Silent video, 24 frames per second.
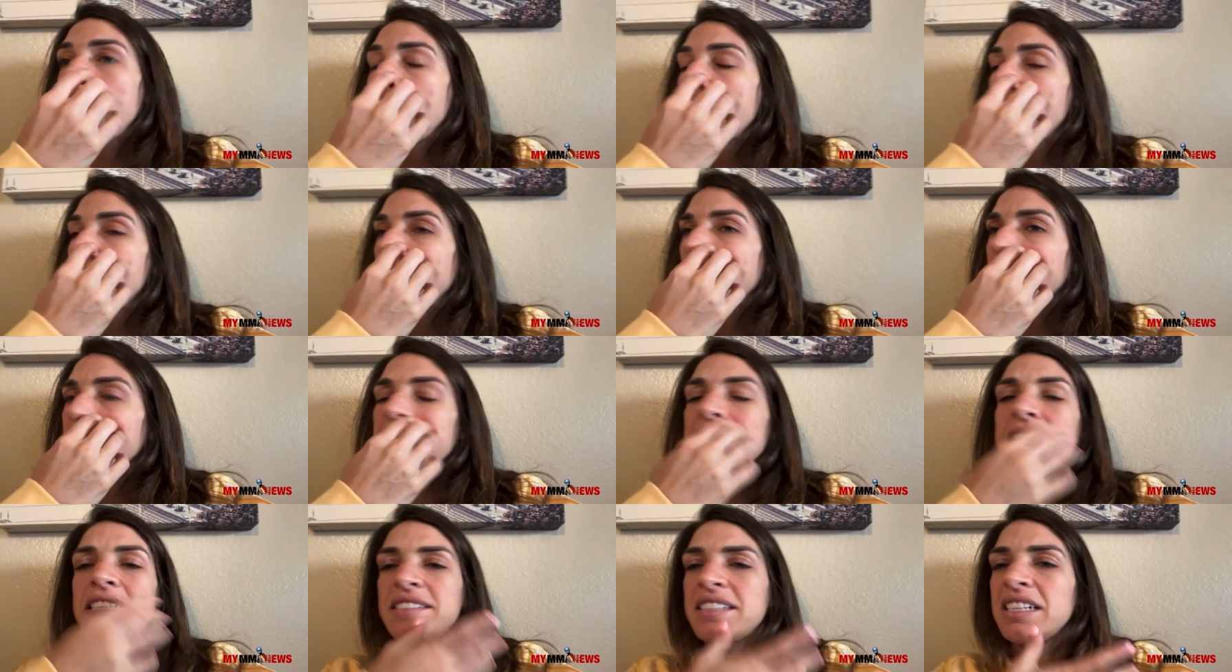But I
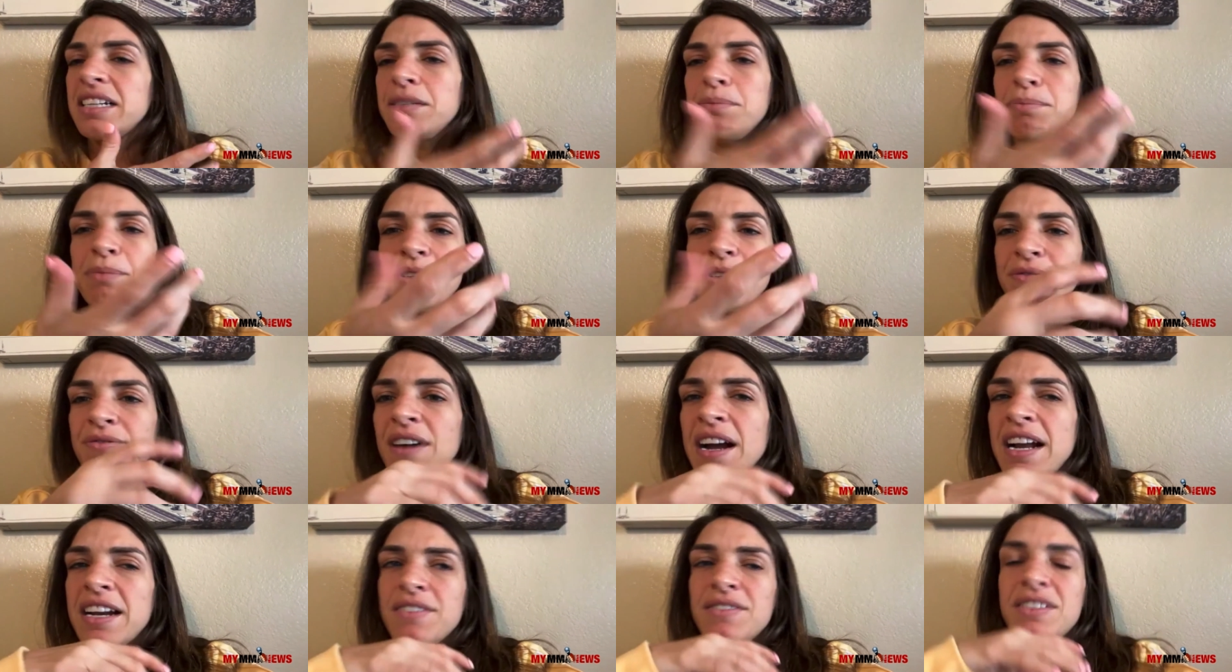think it's going to be
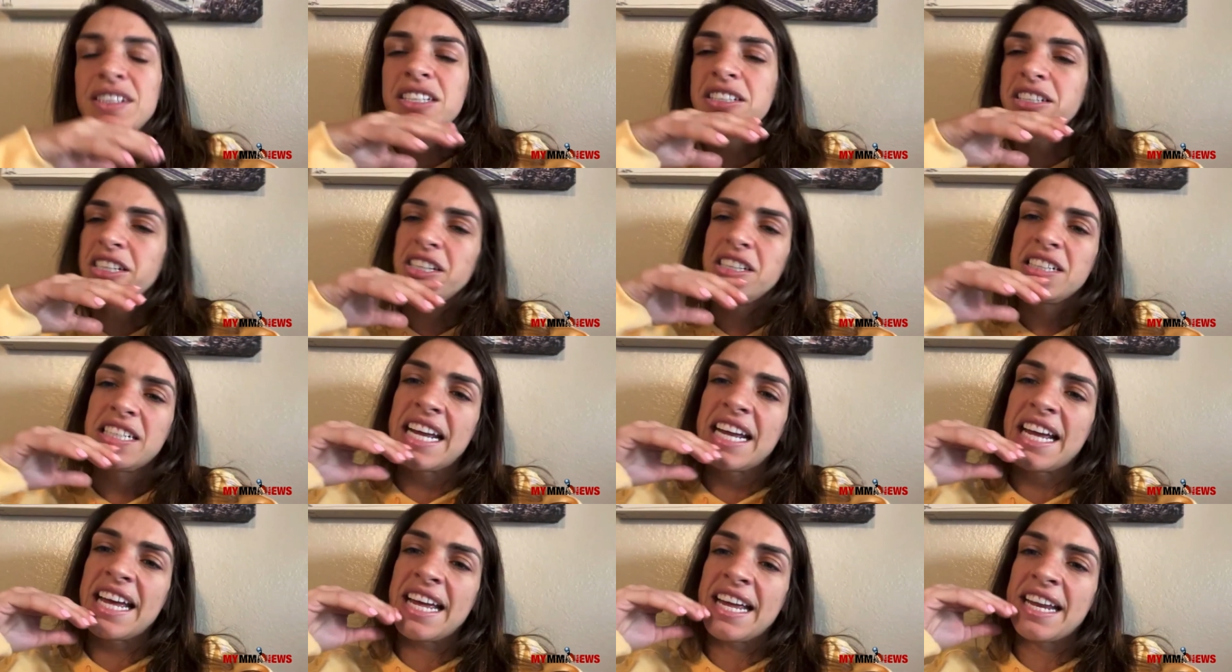fight of the year
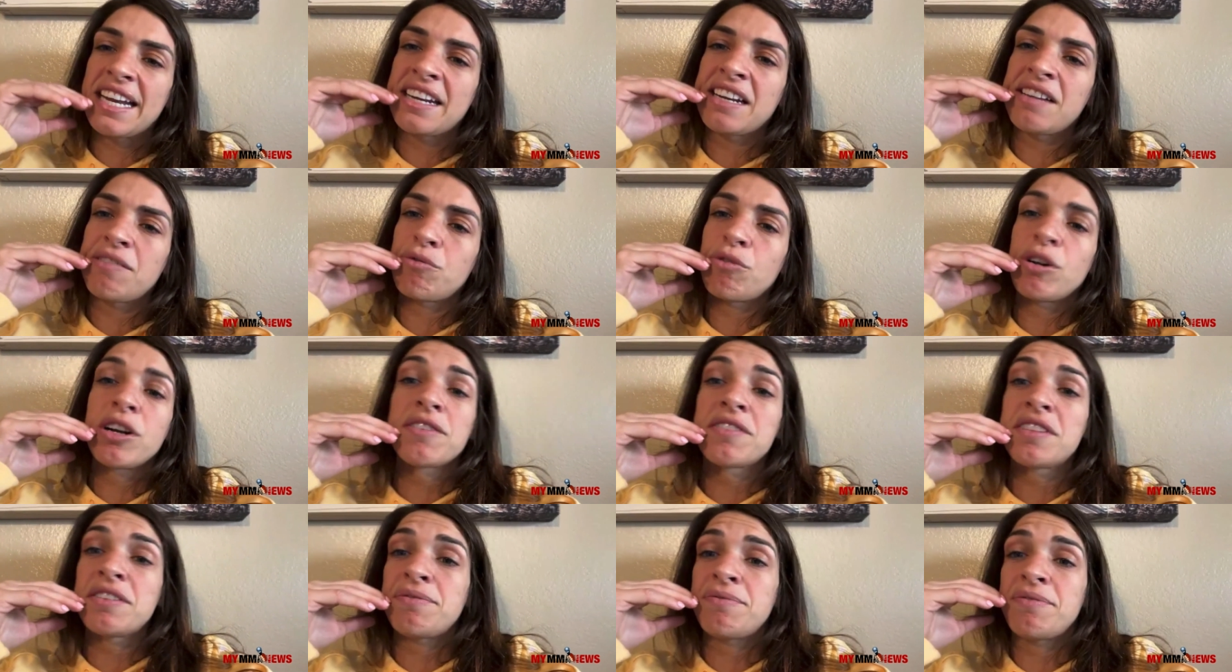again, one
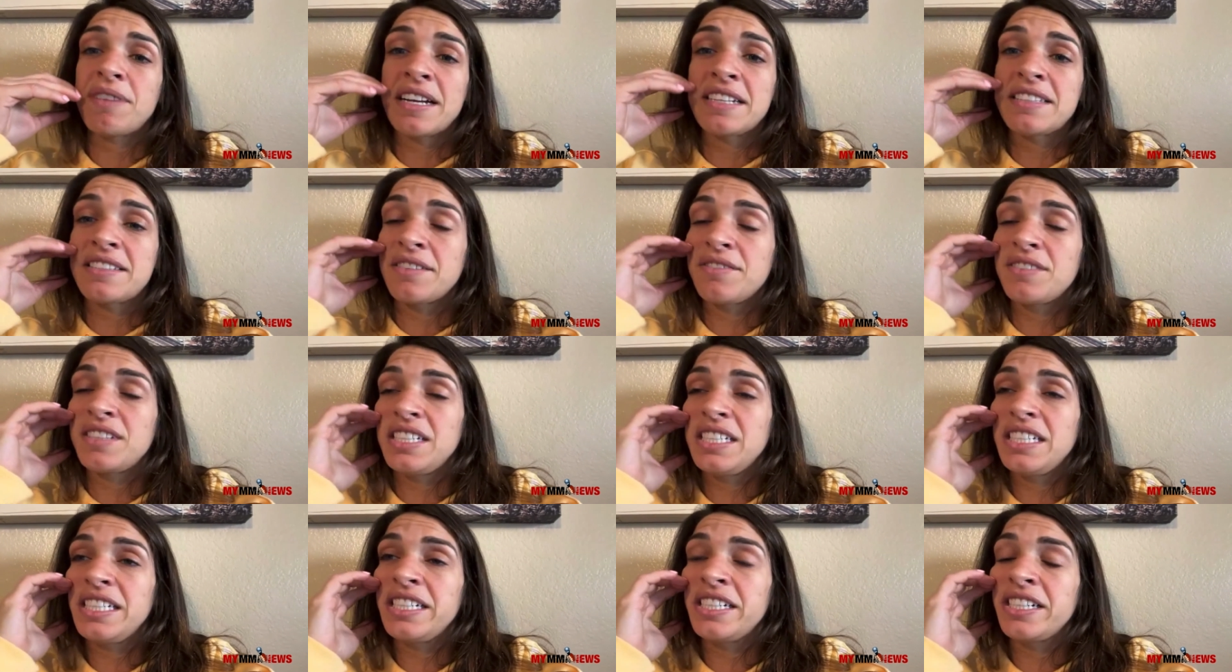of the fights of the
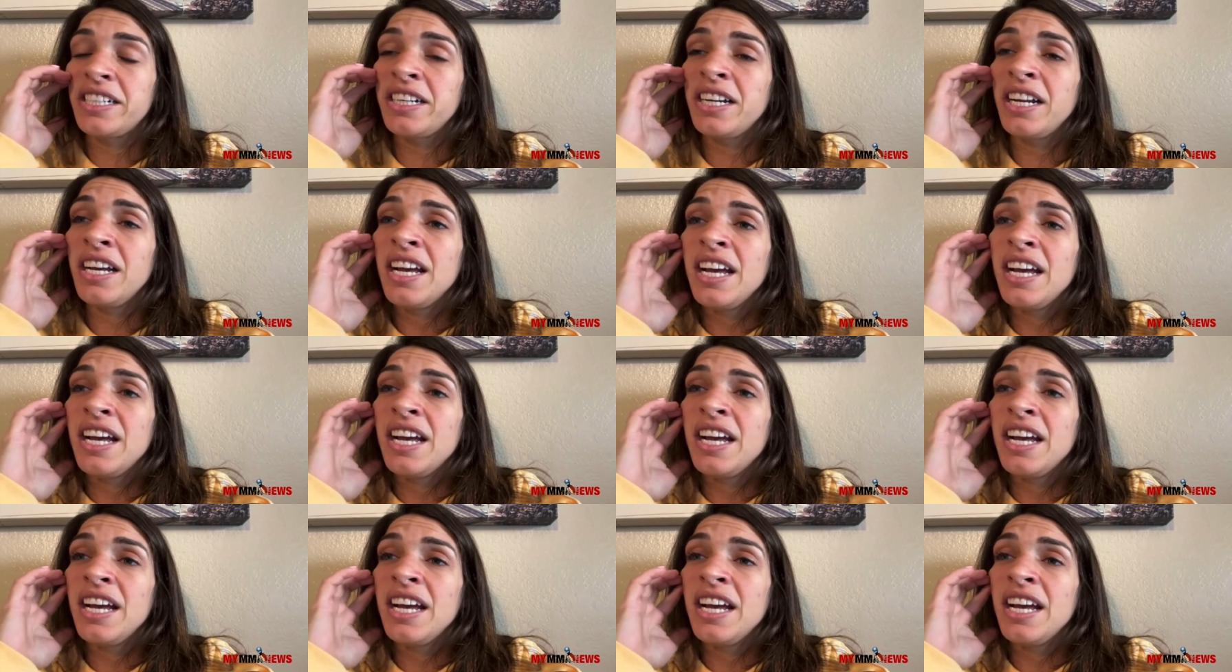year.